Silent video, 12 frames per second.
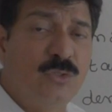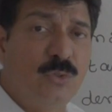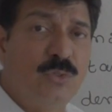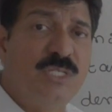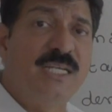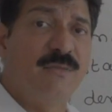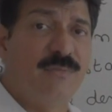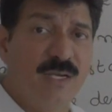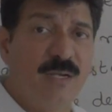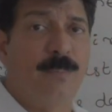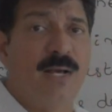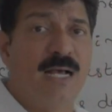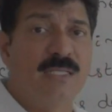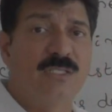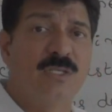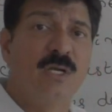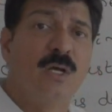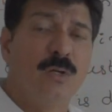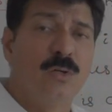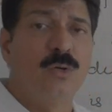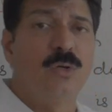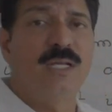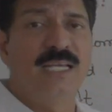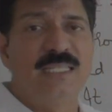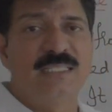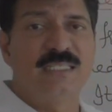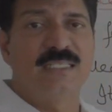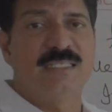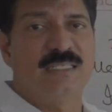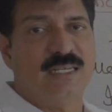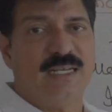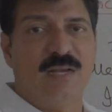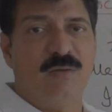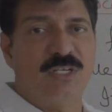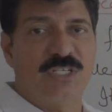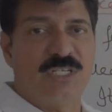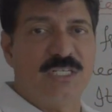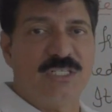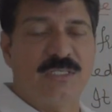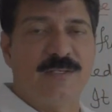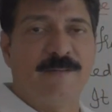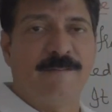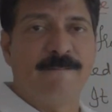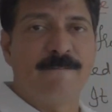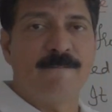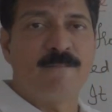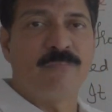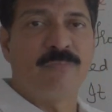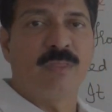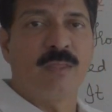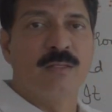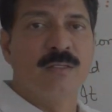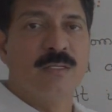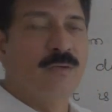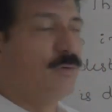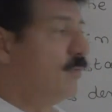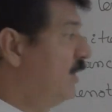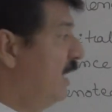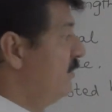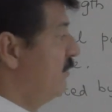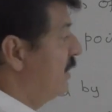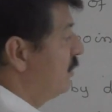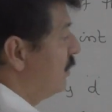choose different paths to reach this railway station. One will